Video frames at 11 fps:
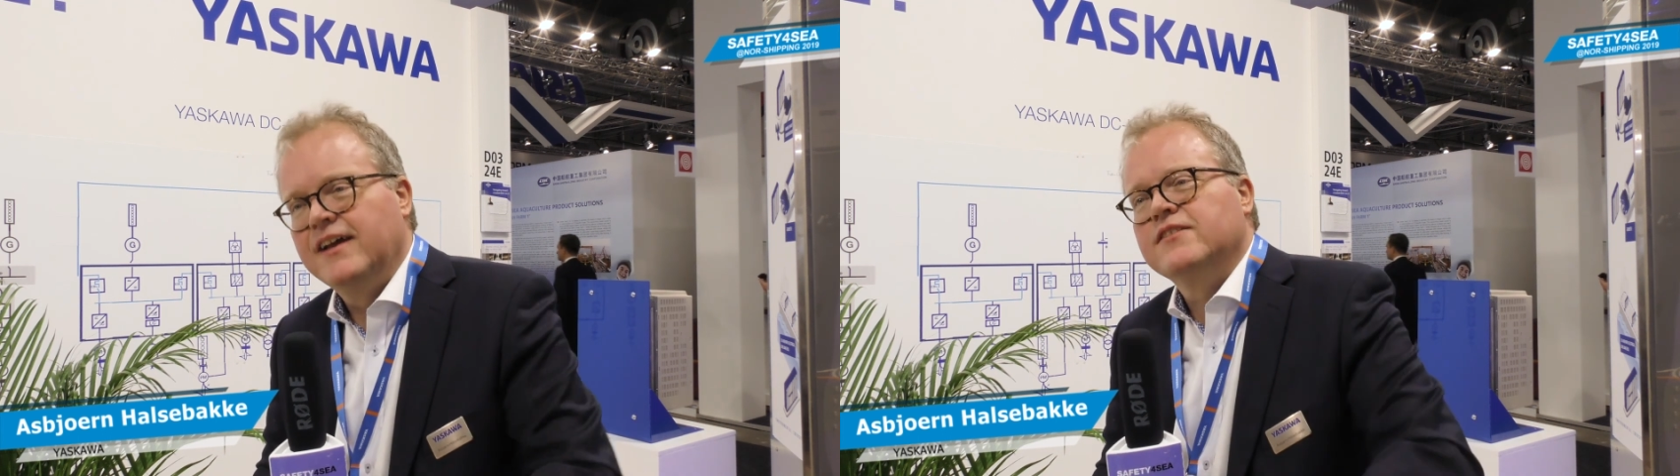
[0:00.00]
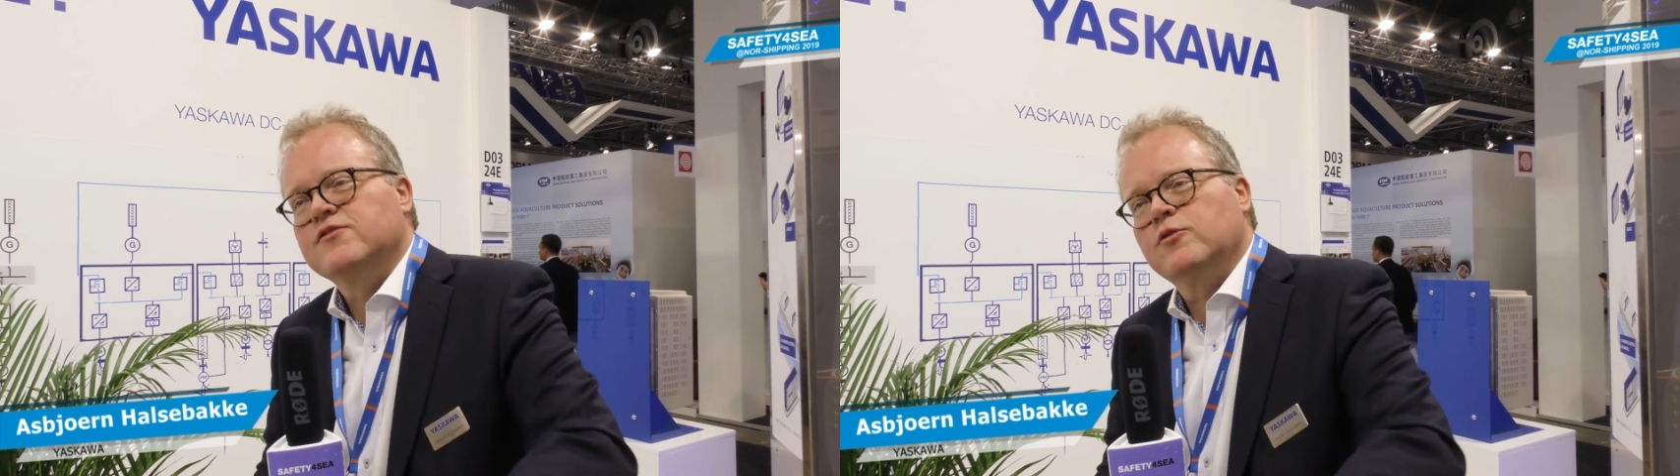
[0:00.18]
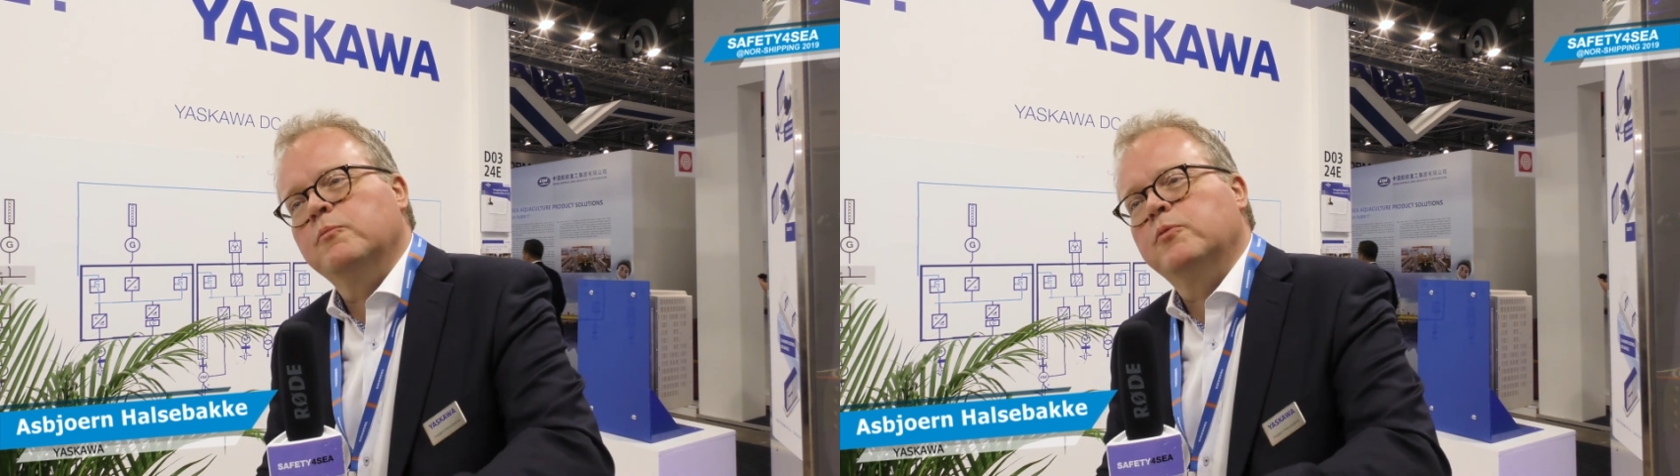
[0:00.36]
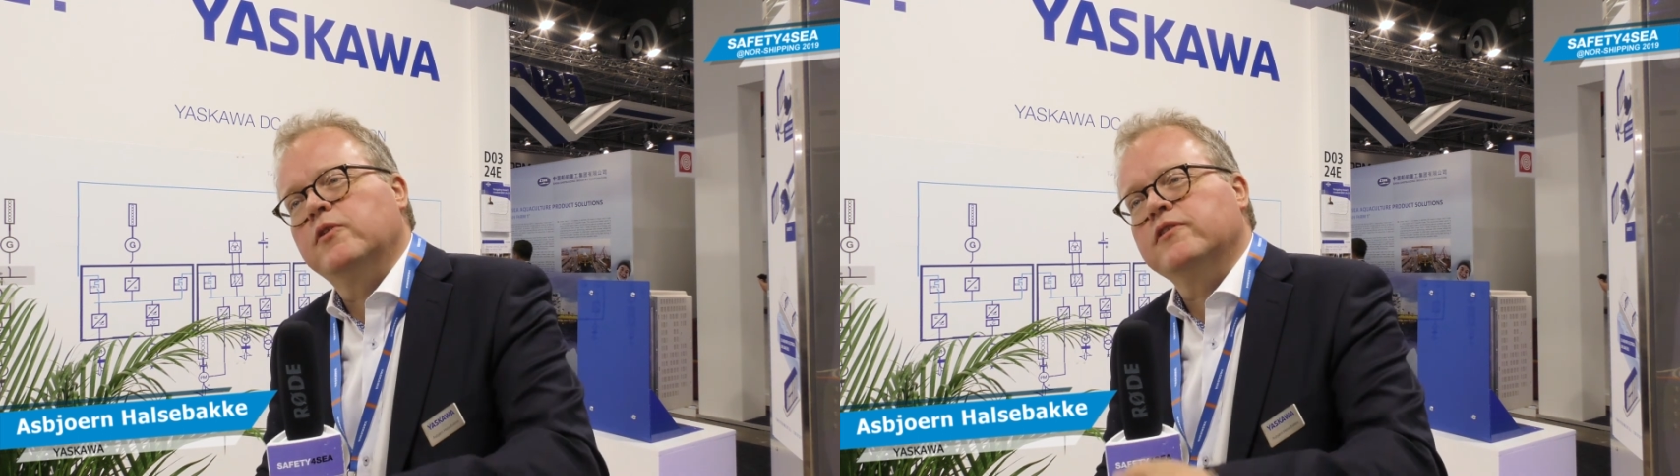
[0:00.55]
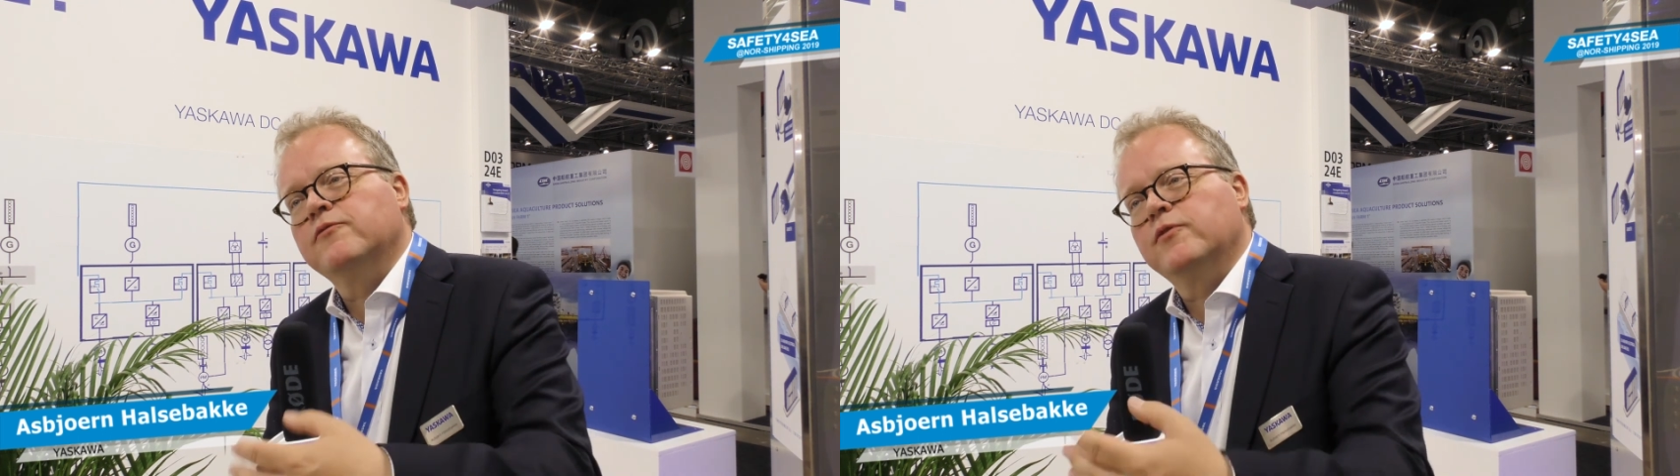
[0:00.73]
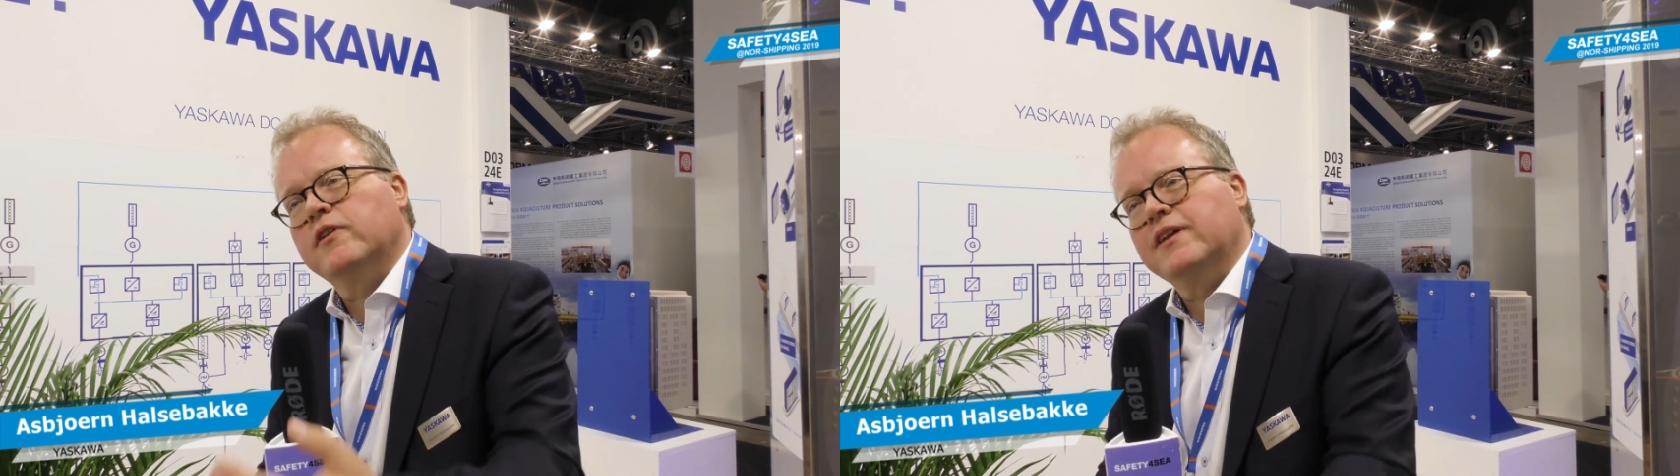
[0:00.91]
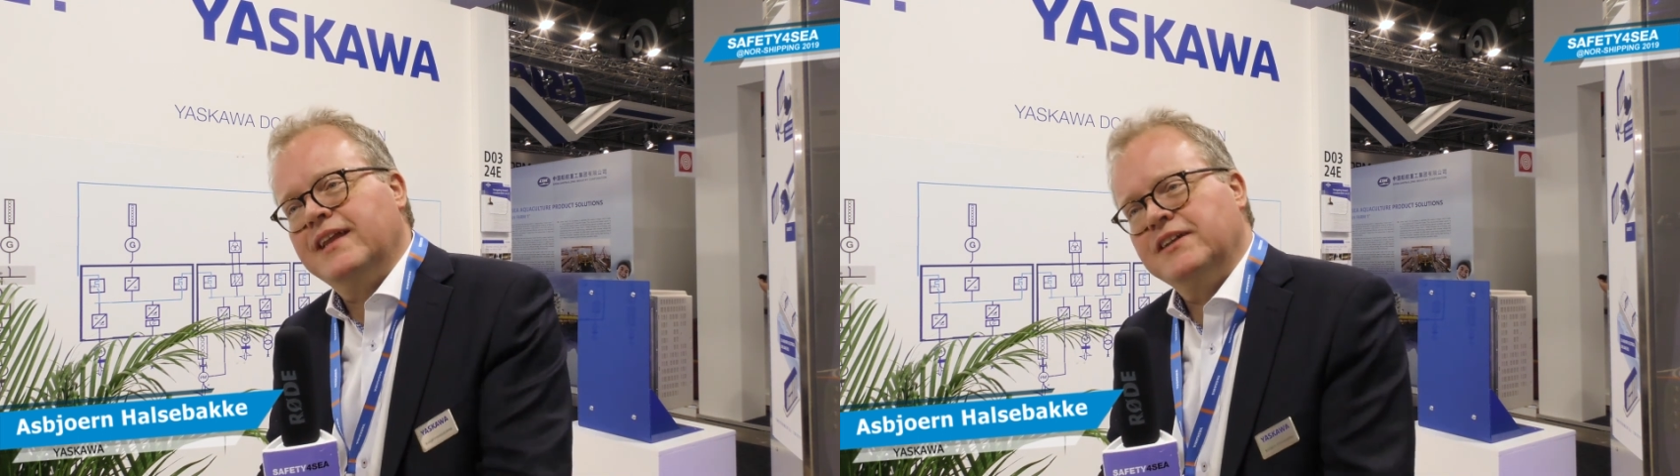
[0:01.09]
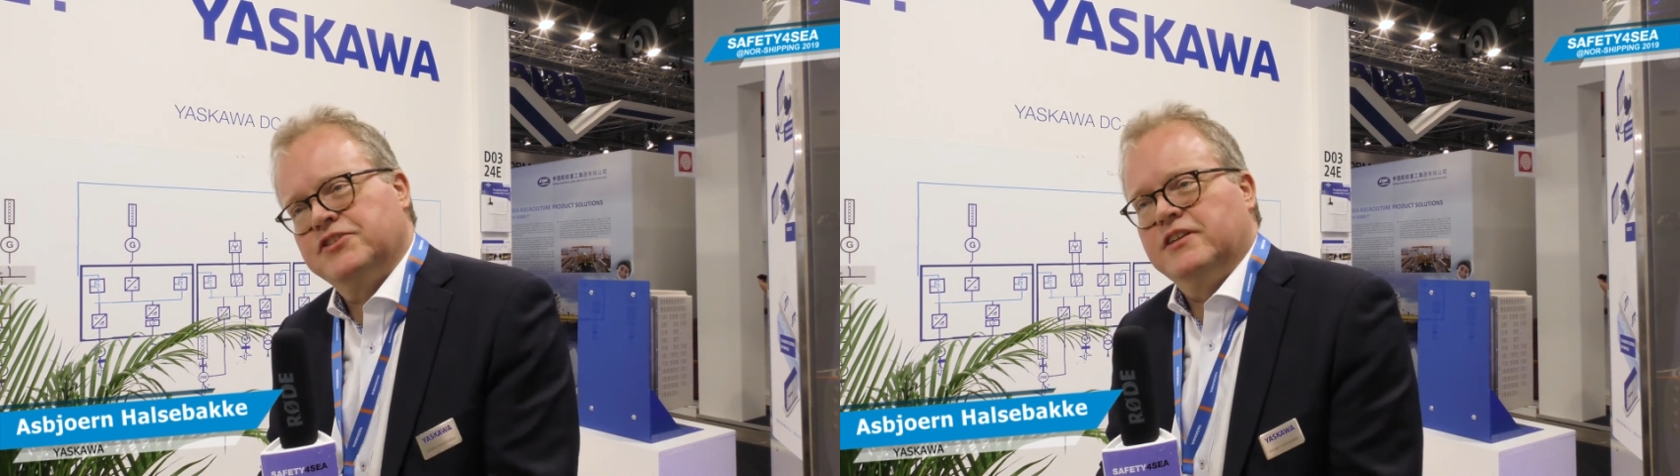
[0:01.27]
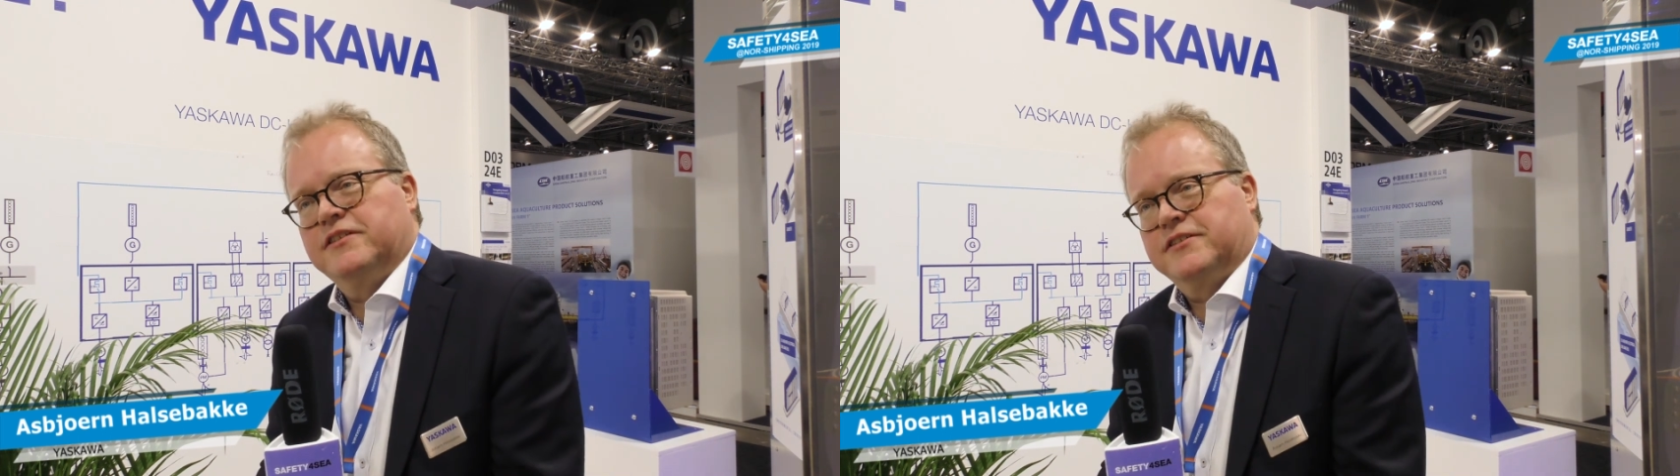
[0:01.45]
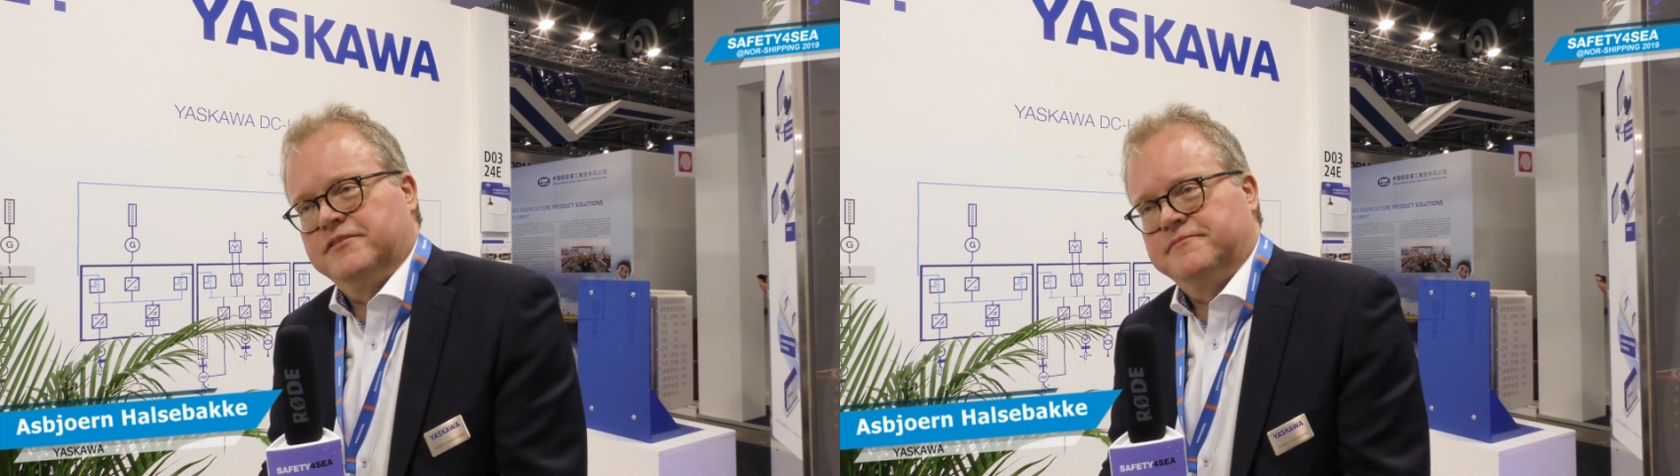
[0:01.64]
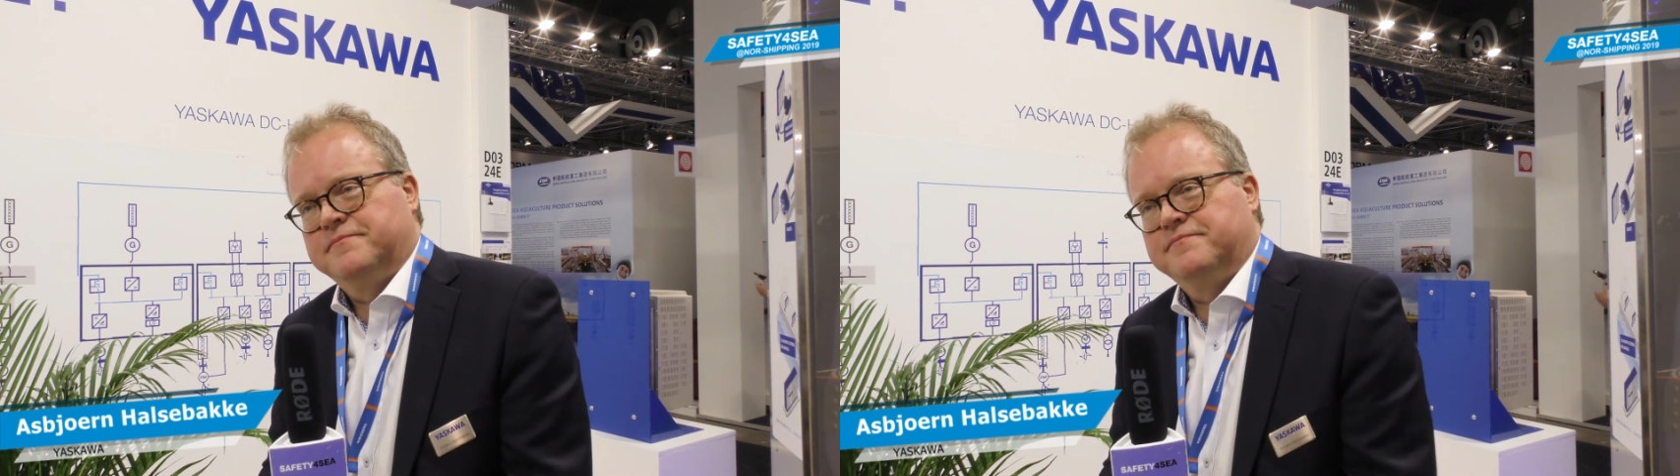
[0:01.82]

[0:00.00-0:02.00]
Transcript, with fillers: it's so important for our grandchildren.